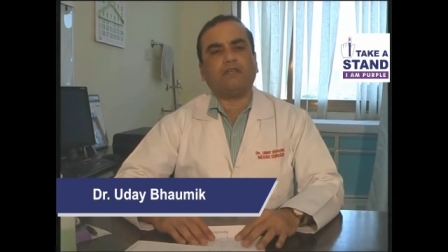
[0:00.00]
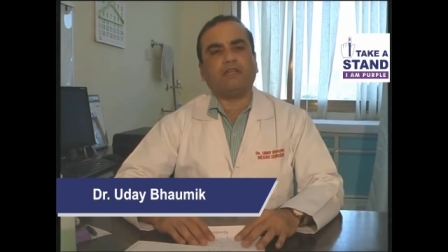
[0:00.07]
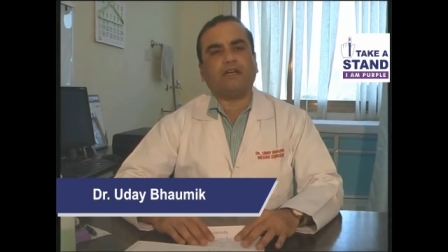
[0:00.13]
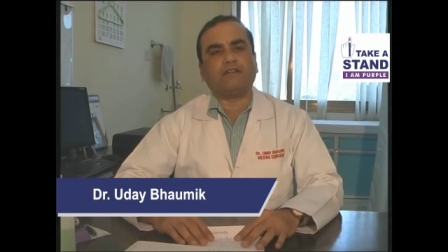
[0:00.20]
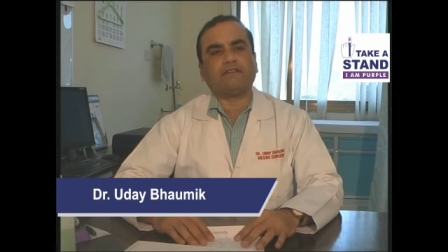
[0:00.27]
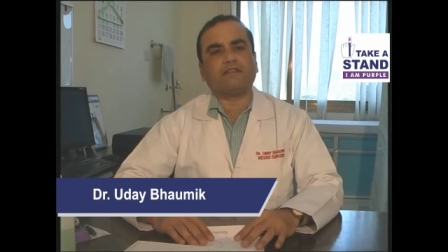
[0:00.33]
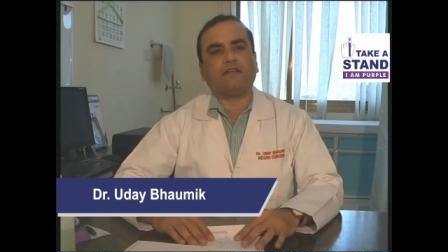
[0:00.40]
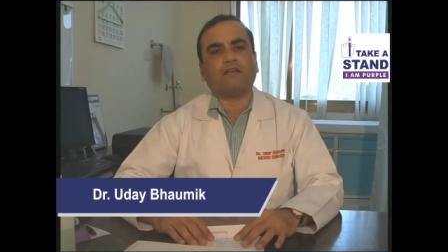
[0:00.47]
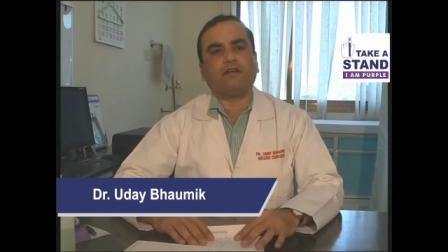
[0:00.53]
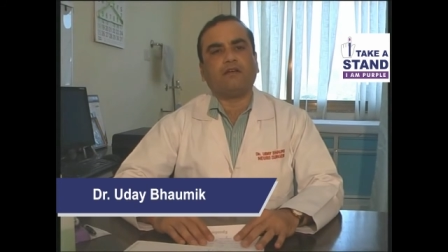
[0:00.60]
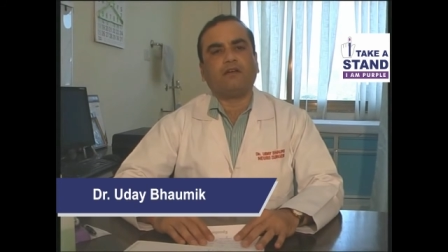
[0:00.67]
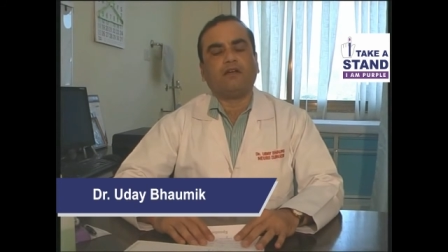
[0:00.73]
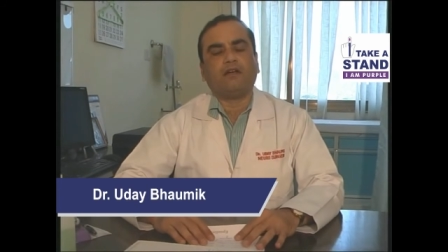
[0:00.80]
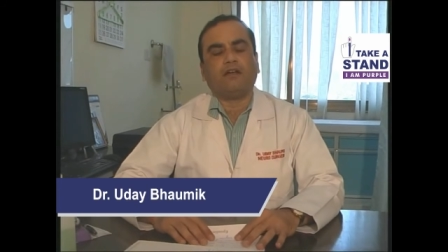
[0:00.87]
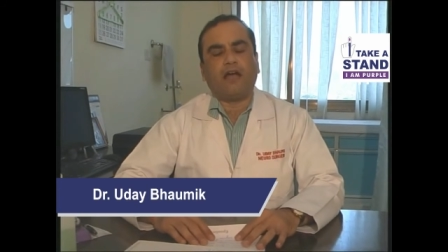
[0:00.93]
that is a
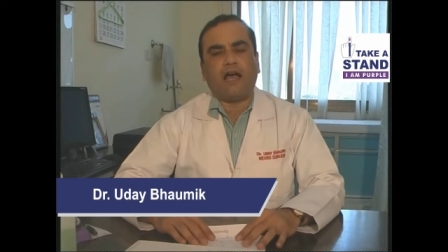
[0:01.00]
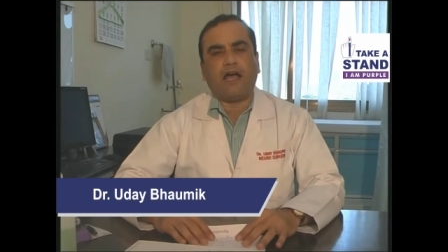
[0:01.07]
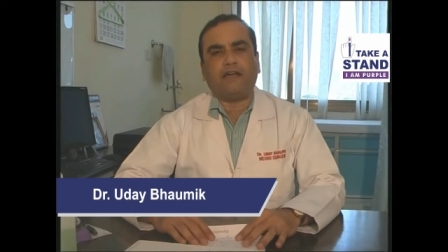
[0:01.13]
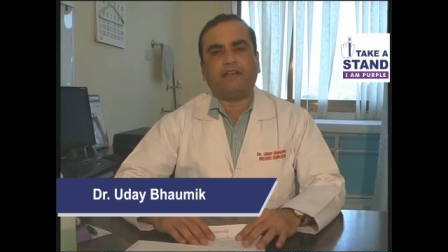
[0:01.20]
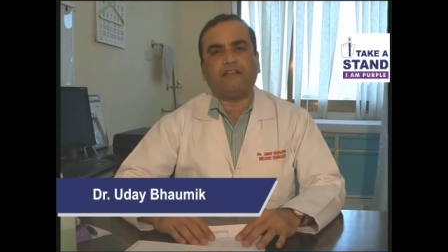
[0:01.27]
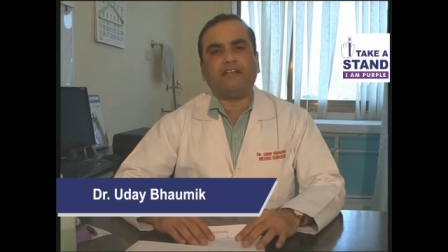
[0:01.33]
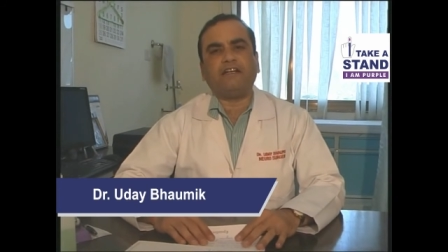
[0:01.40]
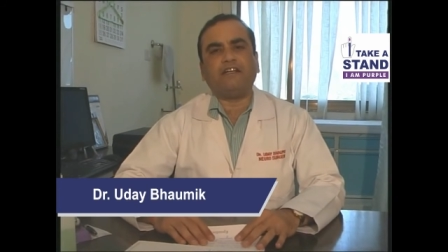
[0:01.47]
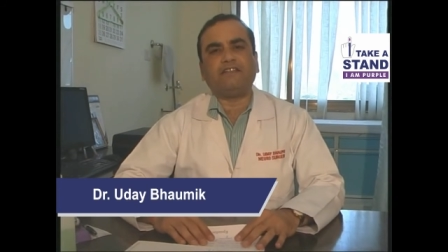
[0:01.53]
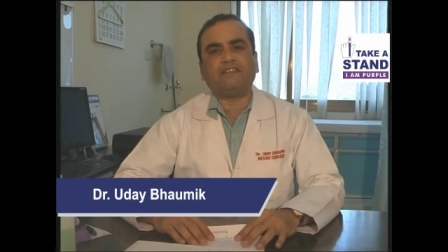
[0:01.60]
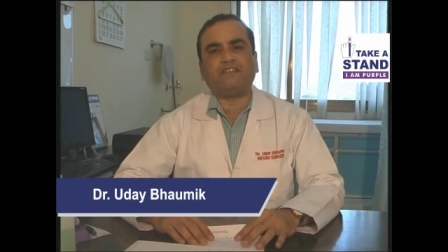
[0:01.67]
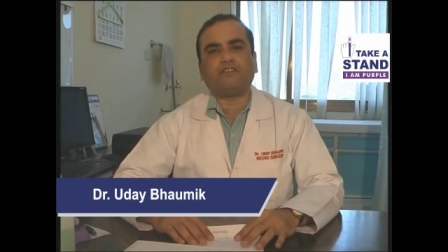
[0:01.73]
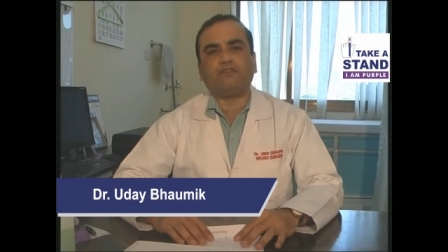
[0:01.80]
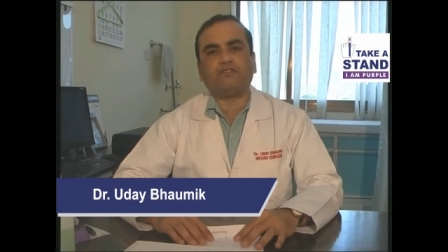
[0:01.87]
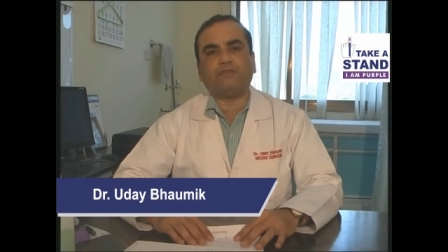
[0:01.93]
hereditary
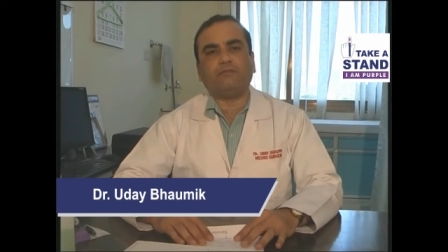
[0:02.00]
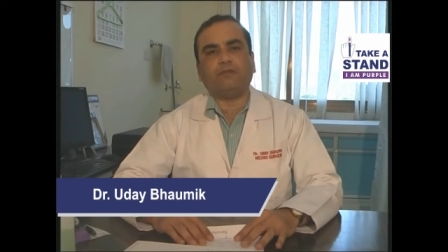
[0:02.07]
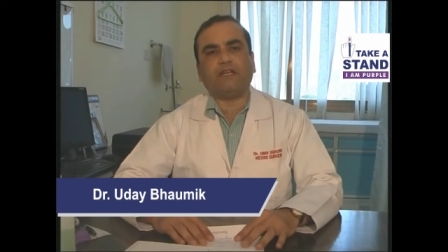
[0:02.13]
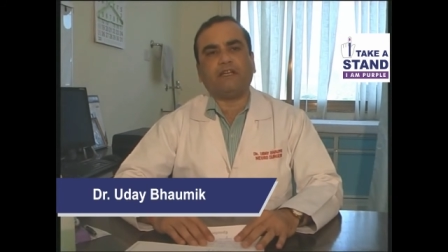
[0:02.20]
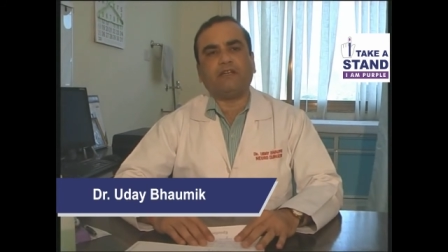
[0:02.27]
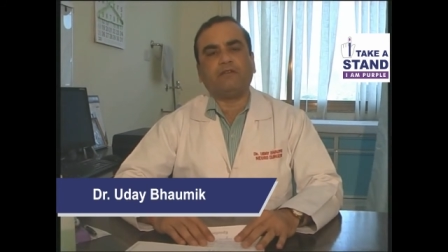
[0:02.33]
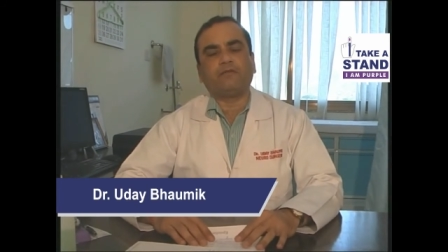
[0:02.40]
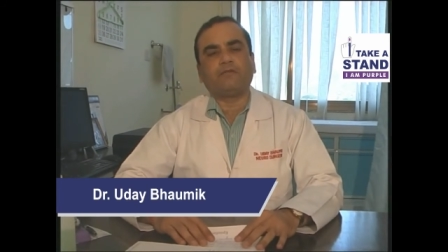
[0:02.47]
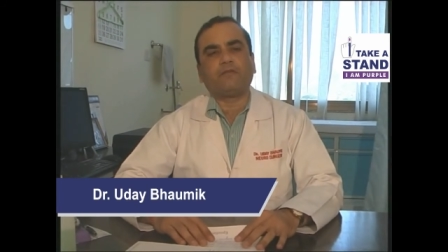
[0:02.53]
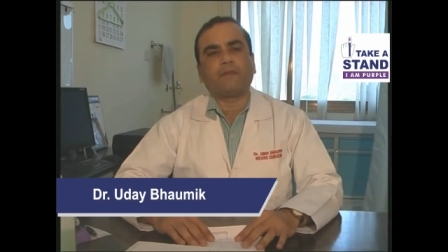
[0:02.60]
disease of the brain.